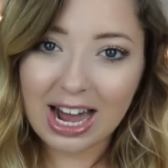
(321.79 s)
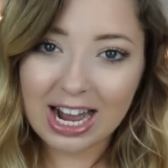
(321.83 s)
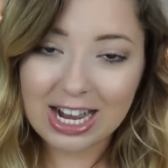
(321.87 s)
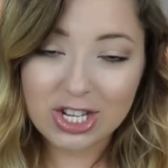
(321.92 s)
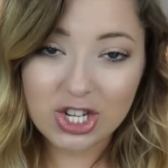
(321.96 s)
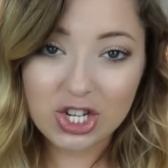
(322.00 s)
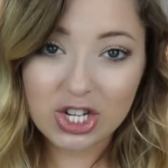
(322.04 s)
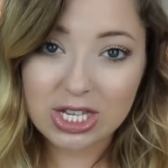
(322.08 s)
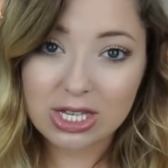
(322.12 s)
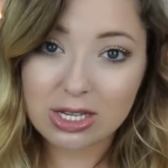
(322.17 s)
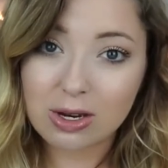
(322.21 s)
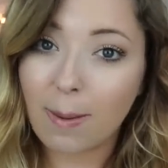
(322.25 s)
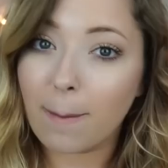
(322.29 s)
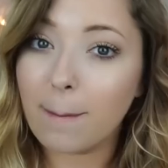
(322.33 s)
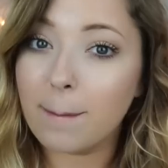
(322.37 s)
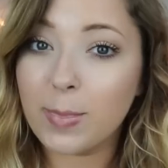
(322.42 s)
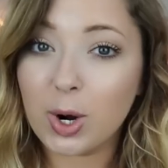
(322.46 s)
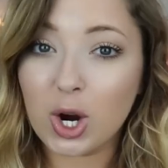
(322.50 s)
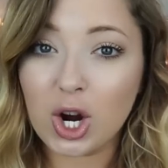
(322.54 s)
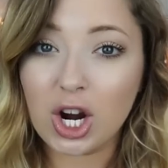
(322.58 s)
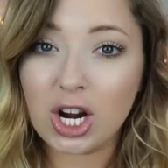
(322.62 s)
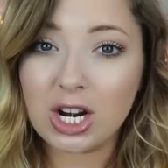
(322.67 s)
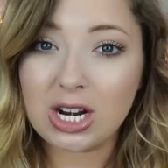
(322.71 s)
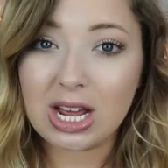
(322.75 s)
I just
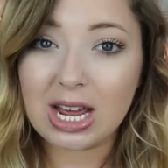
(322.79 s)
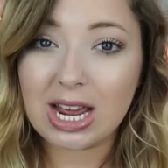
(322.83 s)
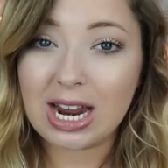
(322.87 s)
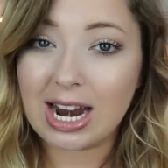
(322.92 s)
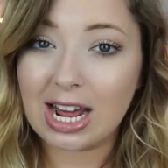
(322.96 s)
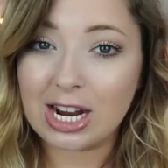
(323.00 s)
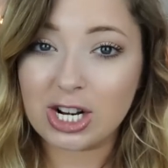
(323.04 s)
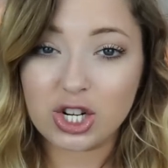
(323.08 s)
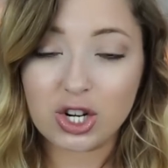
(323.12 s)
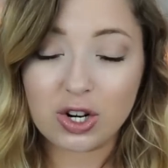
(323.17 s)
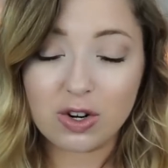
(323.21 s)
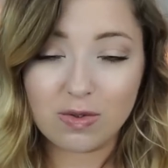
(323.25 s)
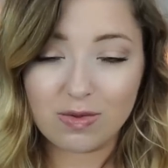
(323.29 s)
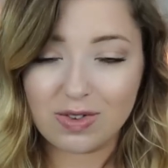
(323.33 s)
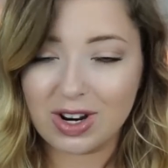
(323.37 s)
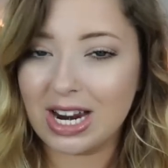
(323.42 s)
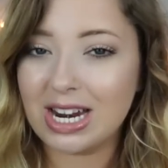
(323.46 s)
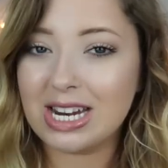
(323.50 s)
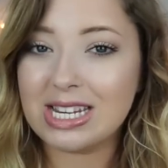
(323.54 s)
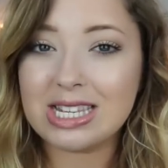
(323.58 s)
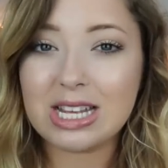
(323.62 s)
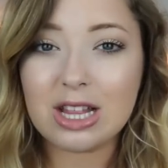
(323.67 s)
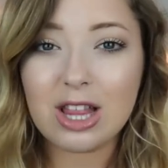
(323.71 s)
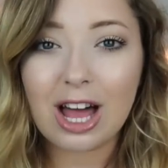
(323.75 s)
burn and I turn
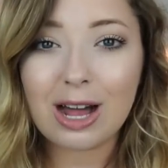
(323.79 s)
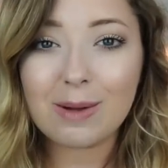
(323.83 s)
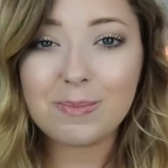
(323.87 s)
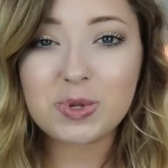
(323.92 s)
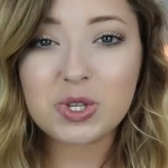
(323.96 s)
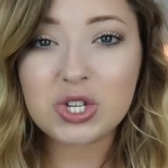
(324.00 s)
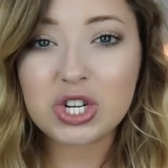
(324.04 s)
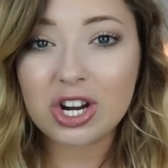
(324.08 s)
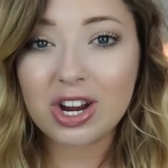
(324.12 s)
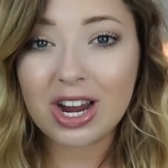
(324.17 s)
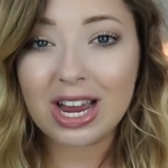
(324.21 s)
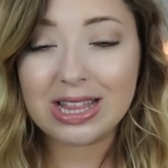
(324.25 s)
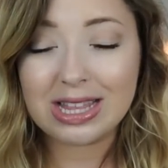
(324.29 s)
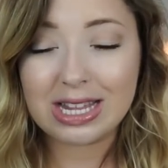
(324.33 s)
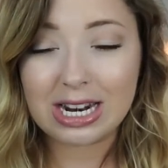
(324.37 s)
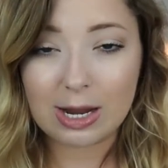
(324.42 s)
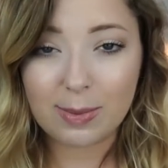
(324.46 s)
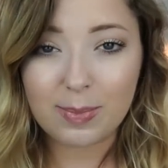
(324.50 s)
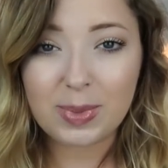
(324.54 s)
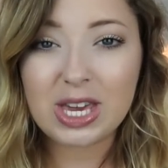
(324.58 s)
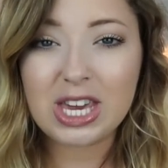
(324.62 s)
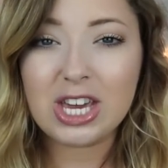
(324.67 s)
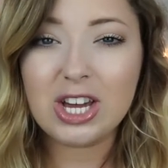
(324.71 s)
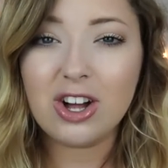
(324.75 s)
red as a lobster and then
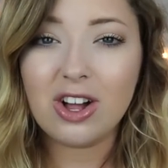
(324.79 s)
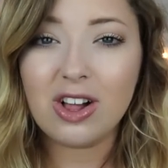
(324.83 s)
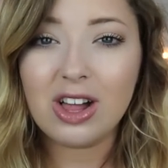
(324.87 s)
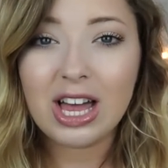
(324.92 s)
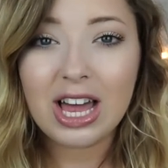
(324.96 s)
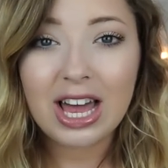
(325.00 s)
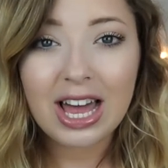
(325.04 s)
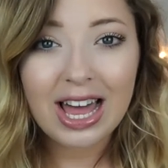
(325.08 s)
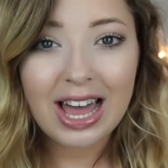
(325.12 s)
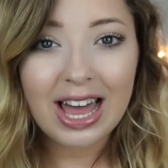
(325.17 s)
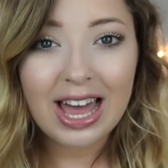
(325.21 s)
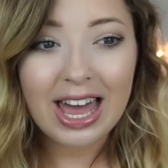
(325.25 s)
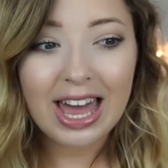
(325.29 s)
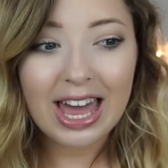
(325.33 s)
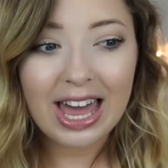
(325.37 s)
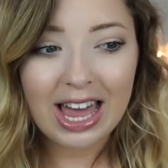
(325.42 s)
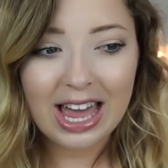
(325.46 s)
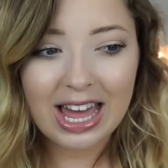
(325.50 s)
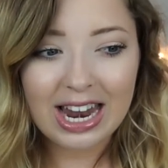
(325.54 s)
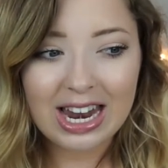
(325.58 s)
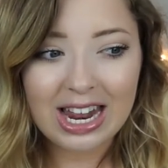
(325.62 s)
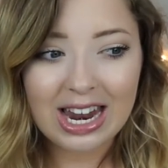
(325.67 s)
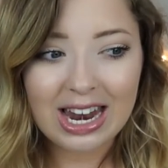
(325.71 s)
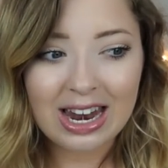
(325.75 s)
I peel
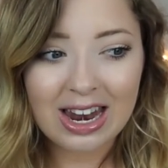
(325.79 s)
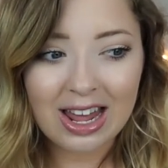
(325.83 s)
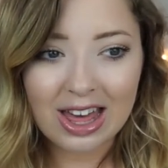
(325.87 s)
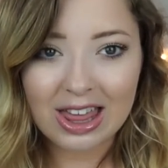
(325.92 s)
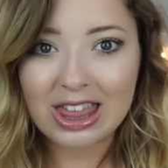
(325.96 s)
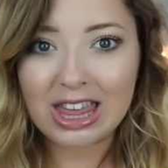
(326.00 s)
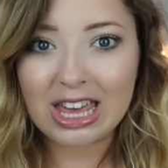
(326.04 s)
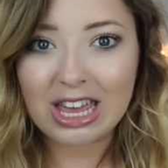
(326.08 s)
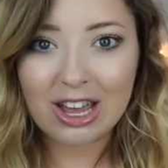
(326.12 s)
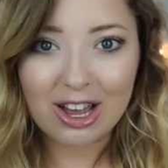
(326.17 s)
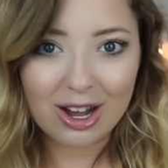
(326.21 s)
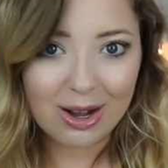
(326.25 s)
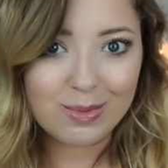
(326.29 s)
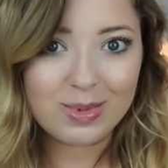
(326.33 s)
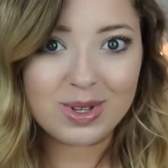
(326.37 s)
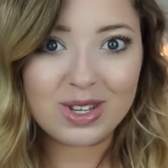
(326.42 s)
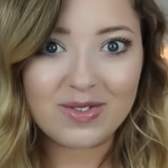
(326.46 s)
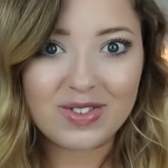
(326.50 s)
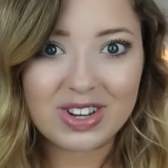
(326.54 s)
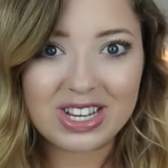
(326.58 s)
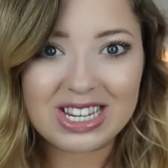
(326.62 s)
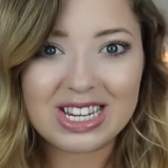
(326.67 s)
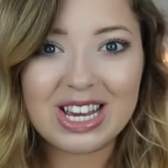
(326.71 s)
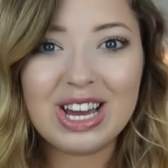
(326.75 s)
and nothing comes
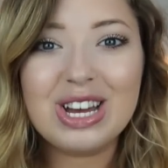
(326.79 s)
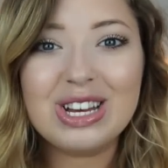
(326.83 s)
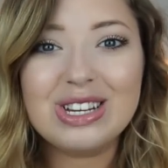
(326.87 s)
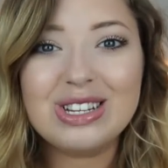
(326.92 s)
of it.